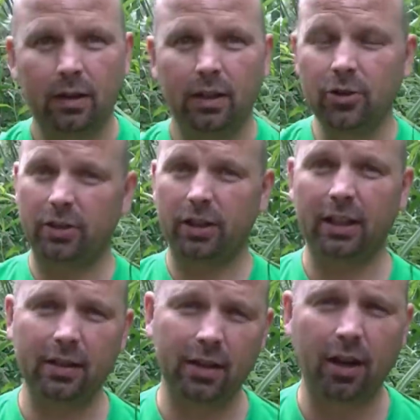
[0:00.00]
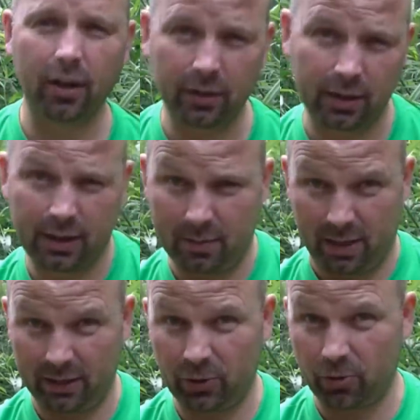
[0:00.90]
And just in case you can't understand
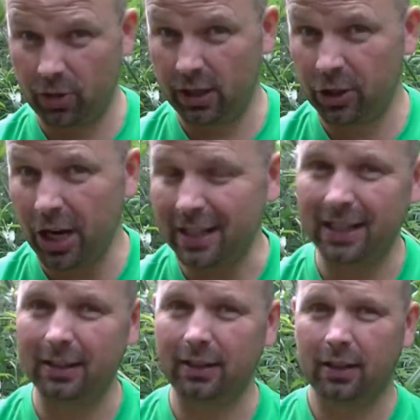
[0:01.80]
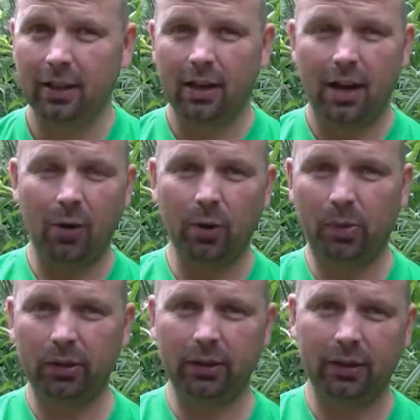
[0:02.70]
my strange accent, I will
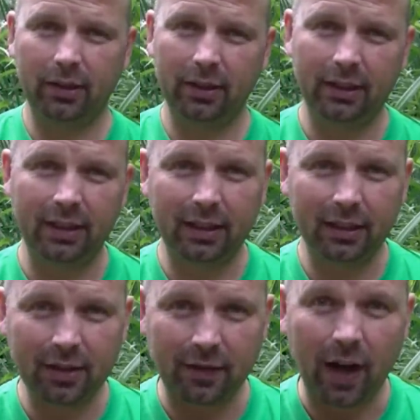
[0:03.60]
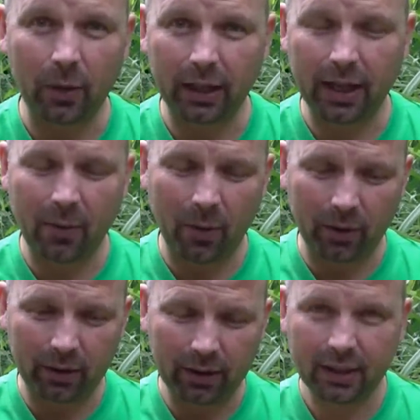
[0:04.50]
put the details of how to get
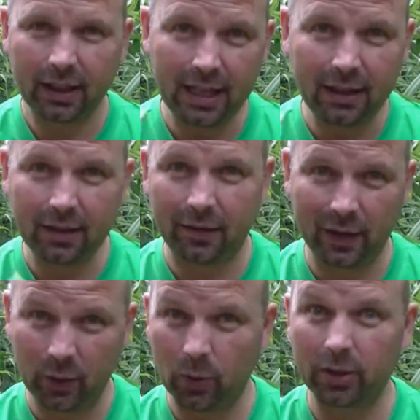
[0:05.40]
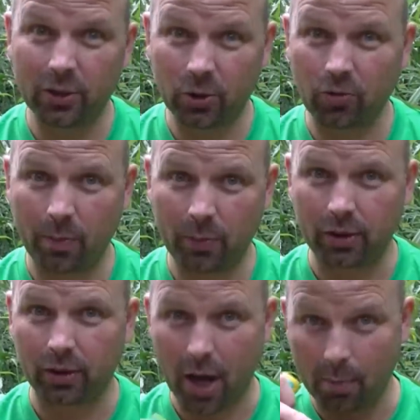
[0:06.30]
one in the video
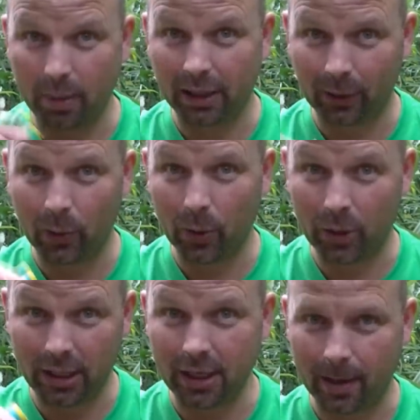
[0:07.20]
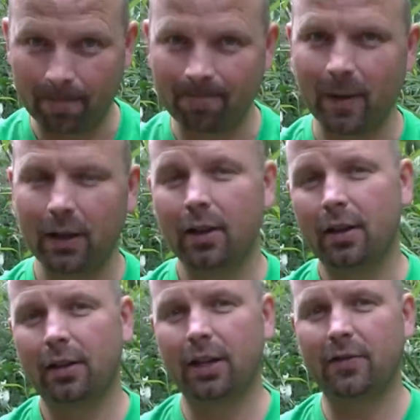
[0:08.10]
description below here.
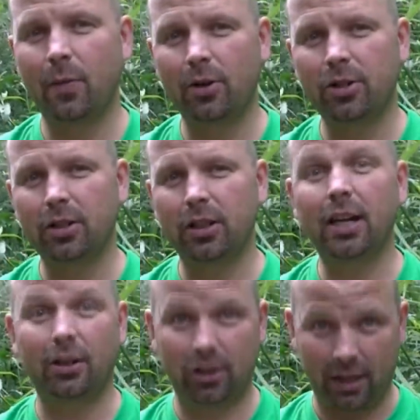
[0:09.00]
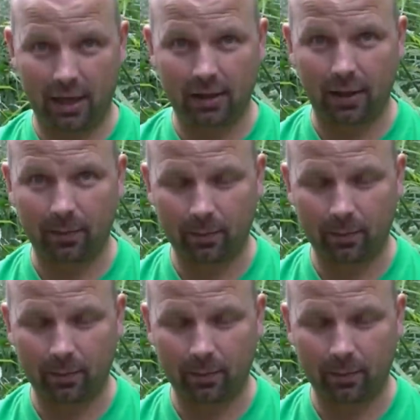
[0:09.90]
Thanks for watching, catch you next time.